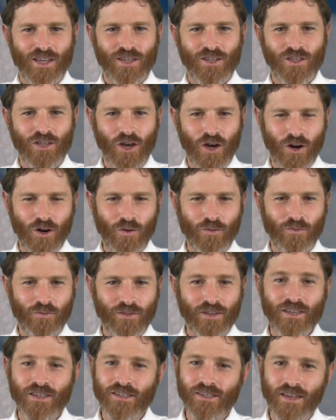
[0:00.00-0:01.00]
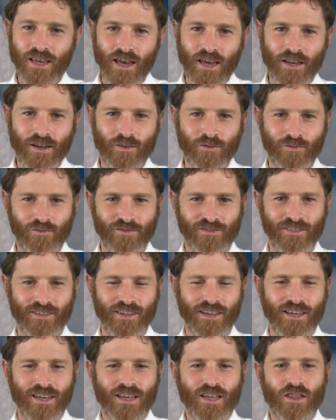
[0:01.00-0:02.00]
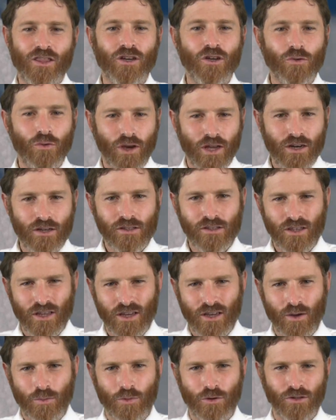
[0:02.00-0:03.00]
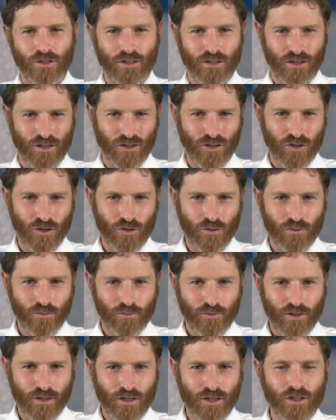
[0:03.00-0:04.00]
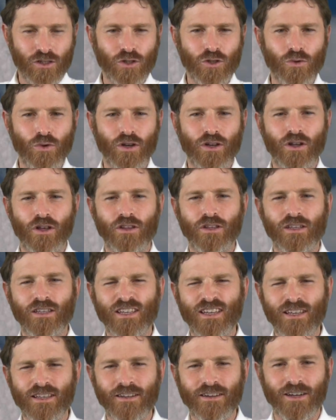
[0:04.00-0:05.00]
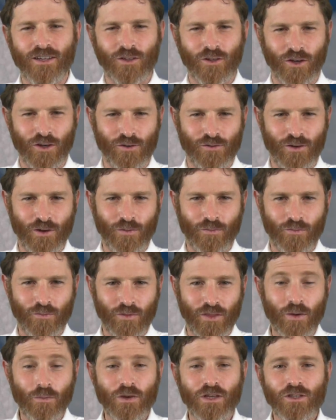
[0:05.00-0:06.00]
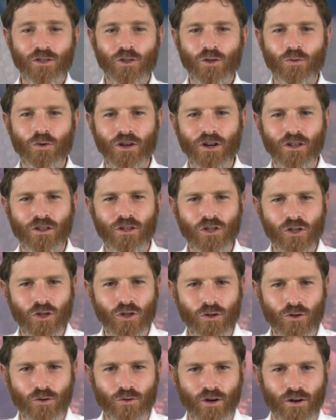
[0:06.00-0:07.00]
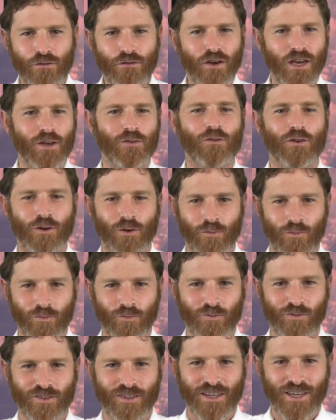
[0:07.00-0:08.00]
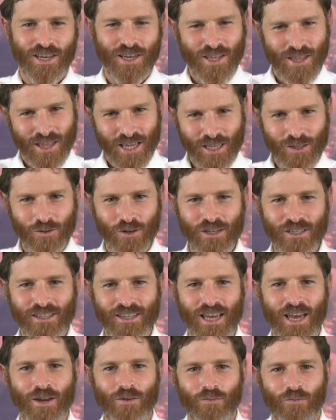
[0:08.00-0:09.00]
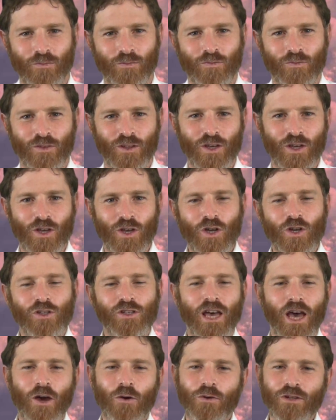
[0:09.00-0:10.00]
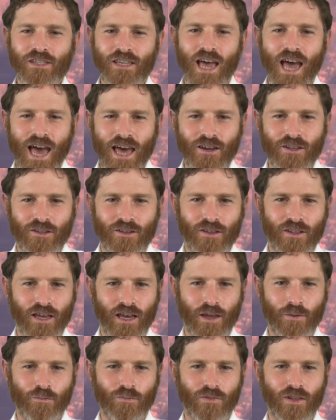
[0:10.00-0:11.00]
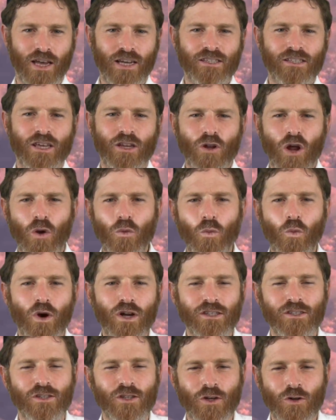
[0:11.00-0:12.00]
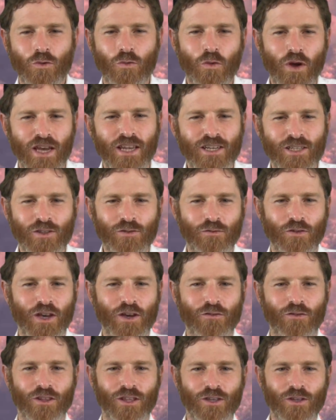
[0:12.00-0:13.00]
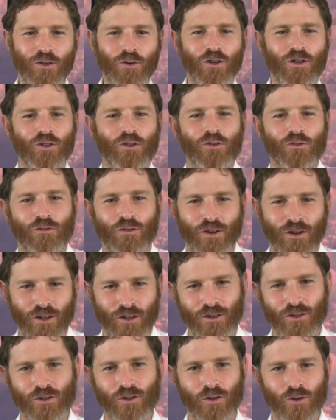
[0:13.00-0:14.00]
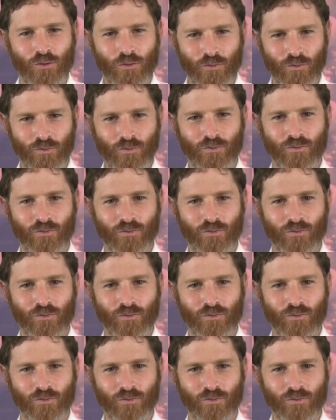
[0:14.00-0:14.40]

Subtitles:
So he said, the greatest thing a person can do is do another Yid a toiva. That means do another Jew a favor. That's what he said. So I always added to that. I said, and what's the greatest favor that you could do for another Jew?